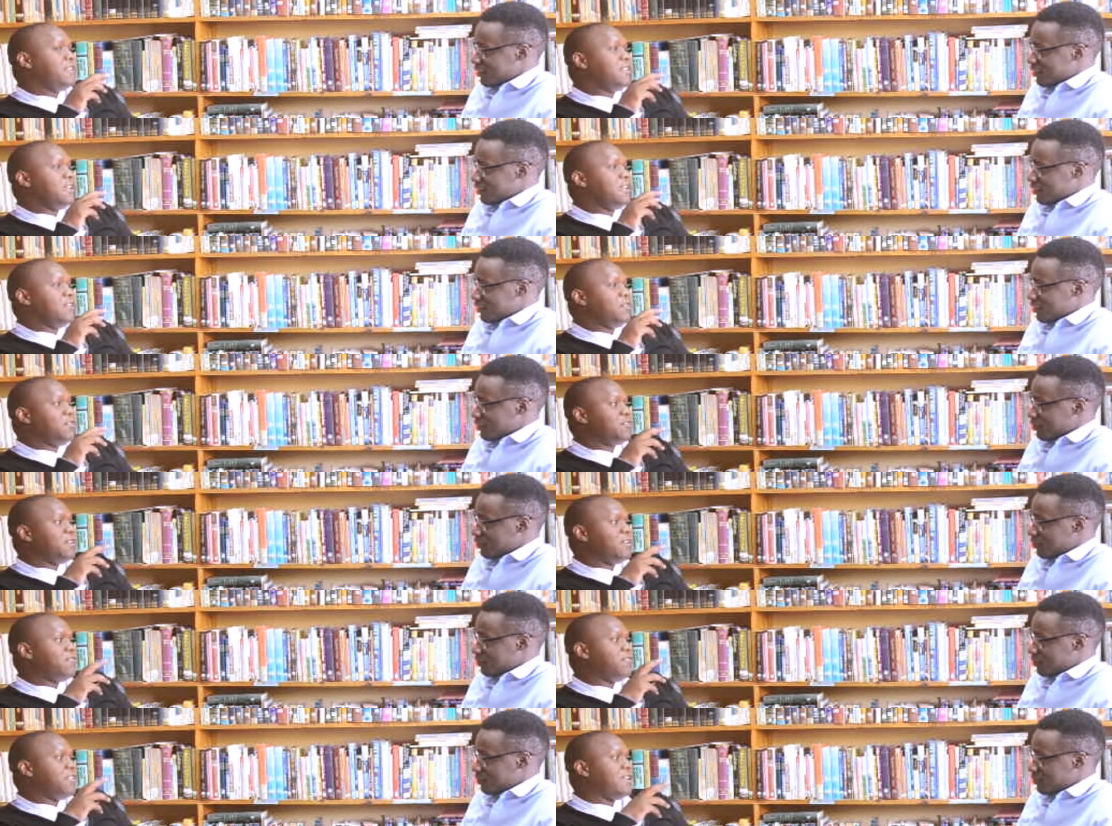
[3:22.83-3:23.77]
Speaker 1: can also
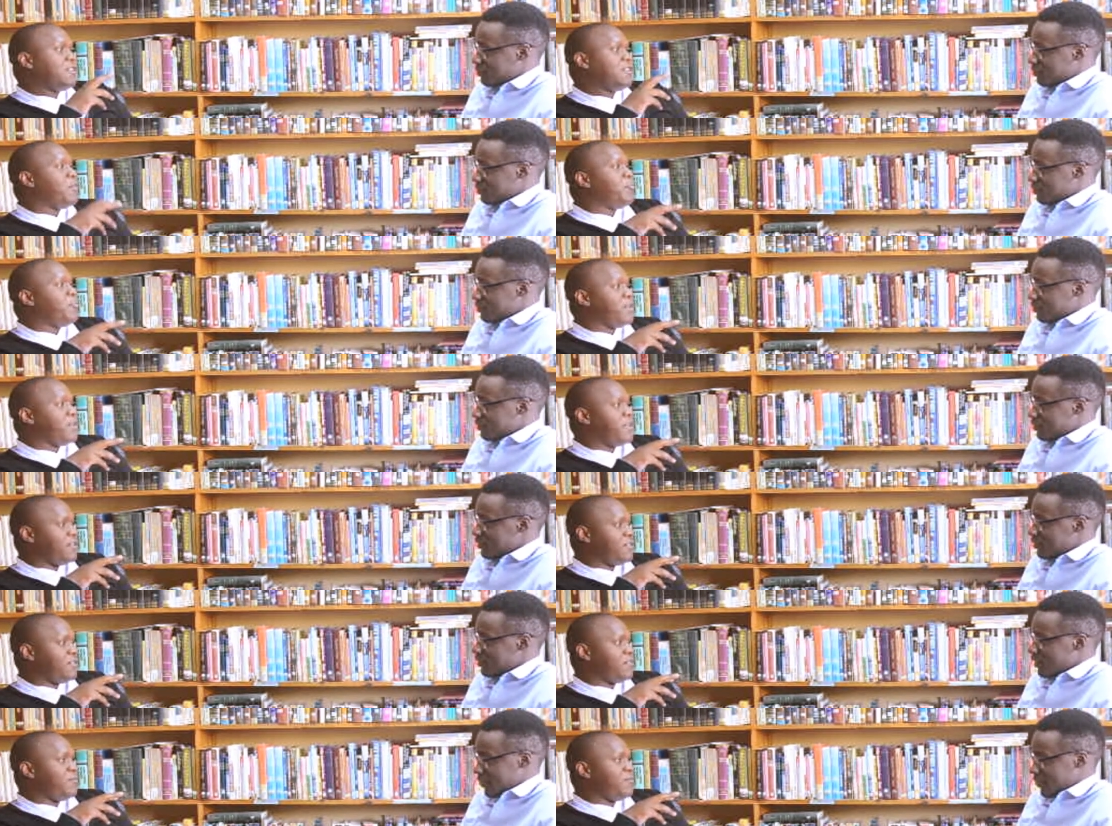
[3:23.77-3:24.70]
have that component
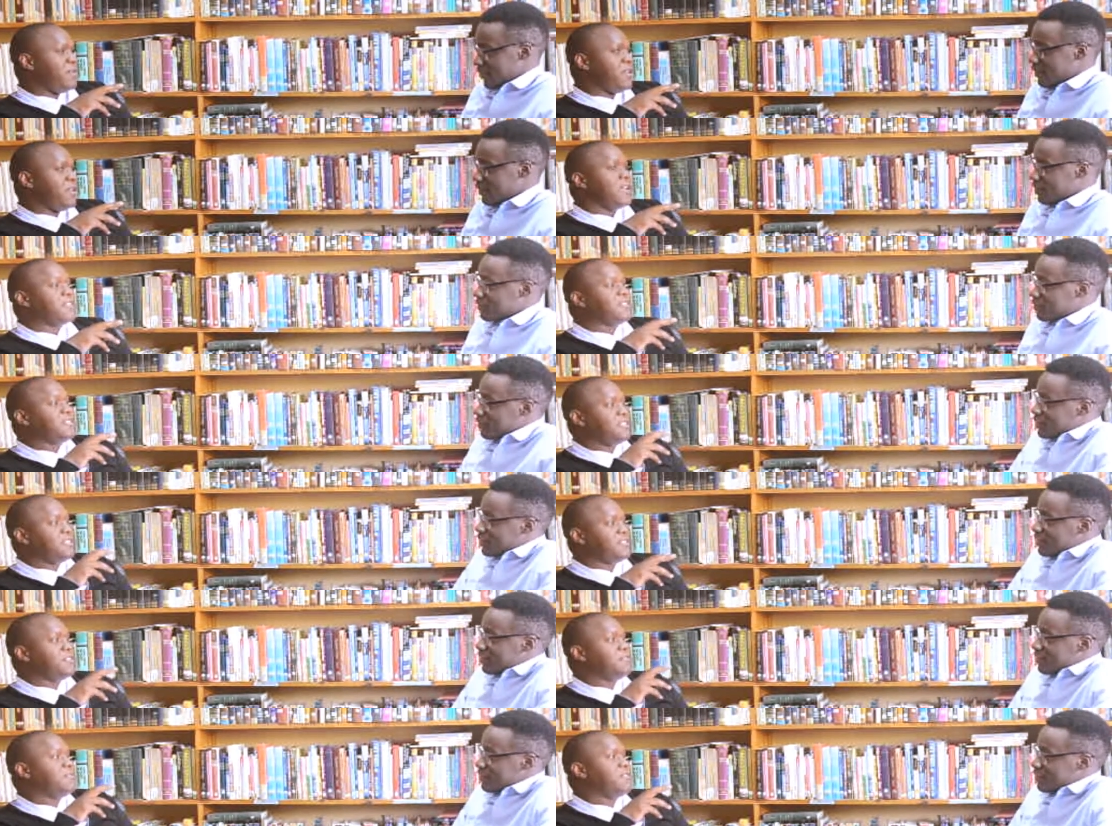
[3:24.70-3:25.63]
of right. being
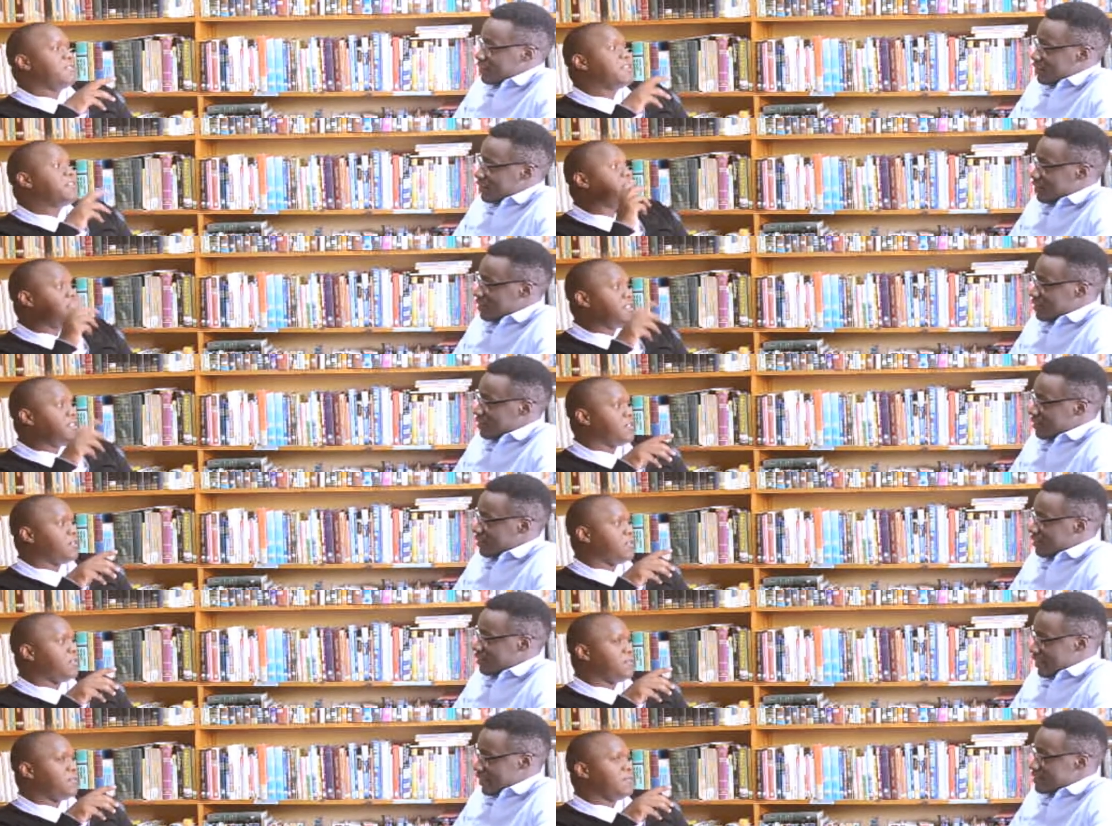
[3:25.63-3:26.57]
excessively critical
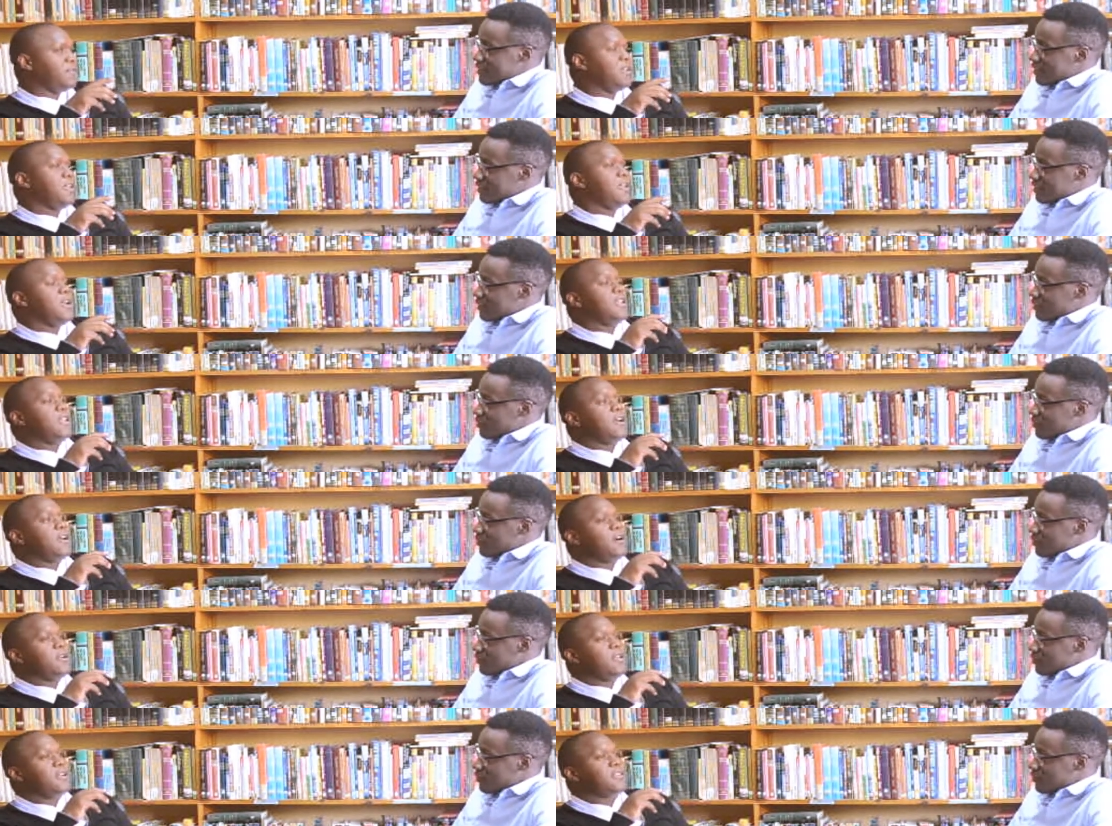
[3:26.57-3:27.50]
yes now,
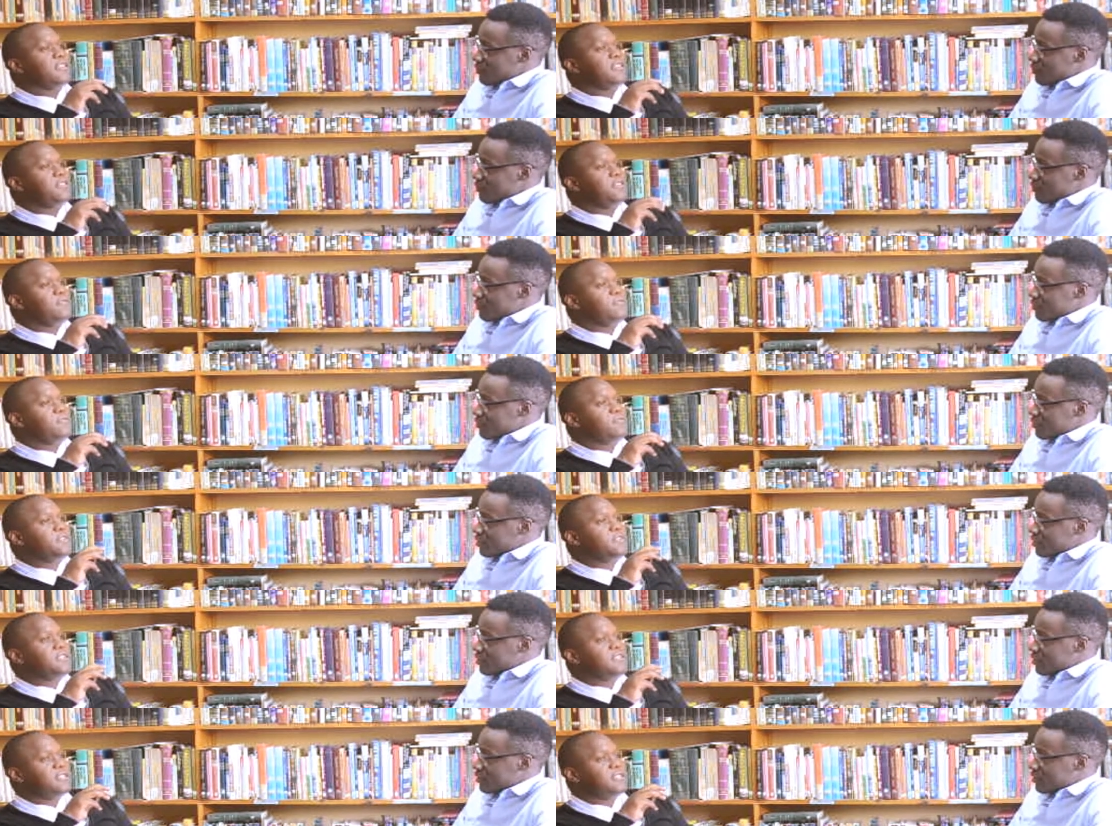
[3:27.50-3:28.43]
excessive
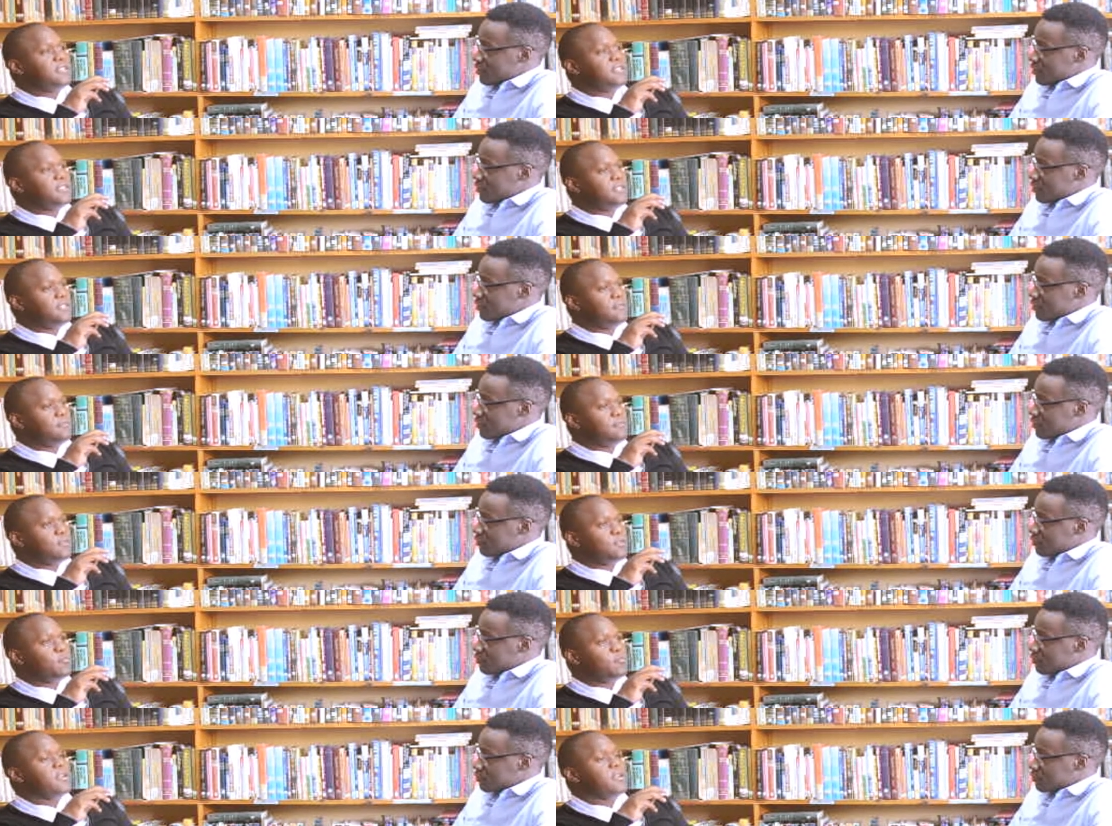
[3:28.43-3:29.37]
criticism or
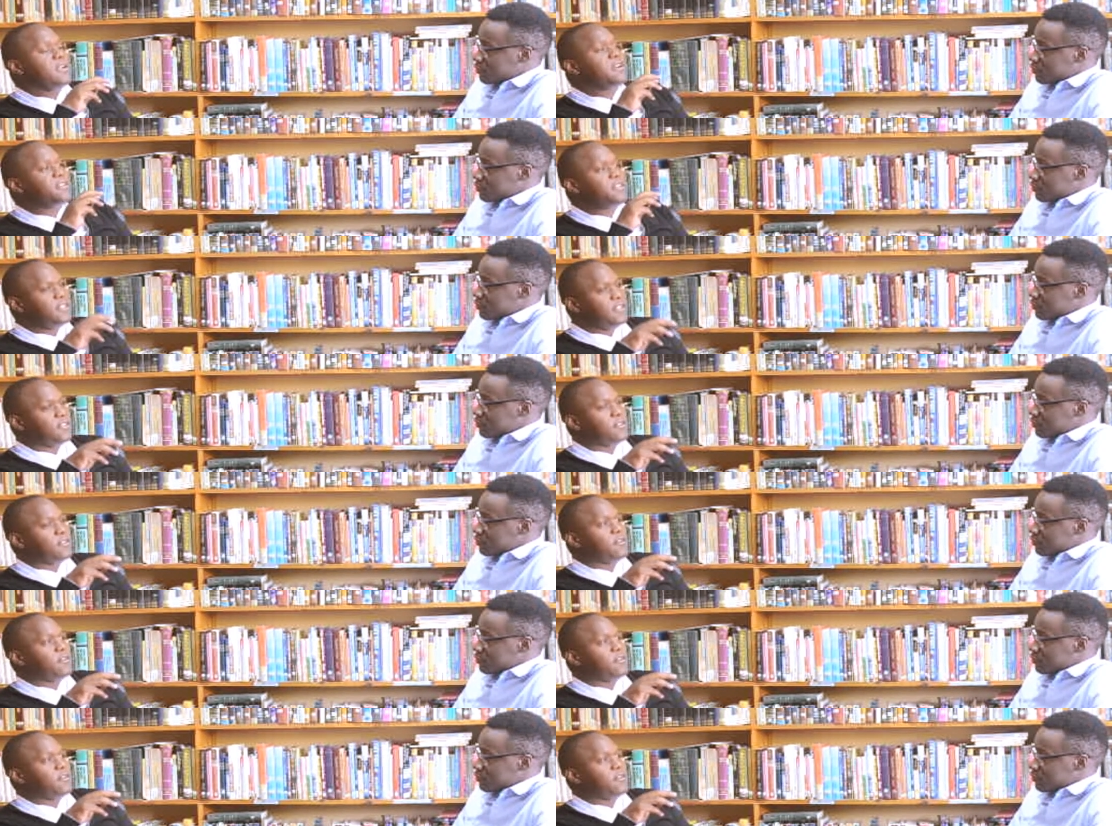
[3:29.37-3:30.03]
being critical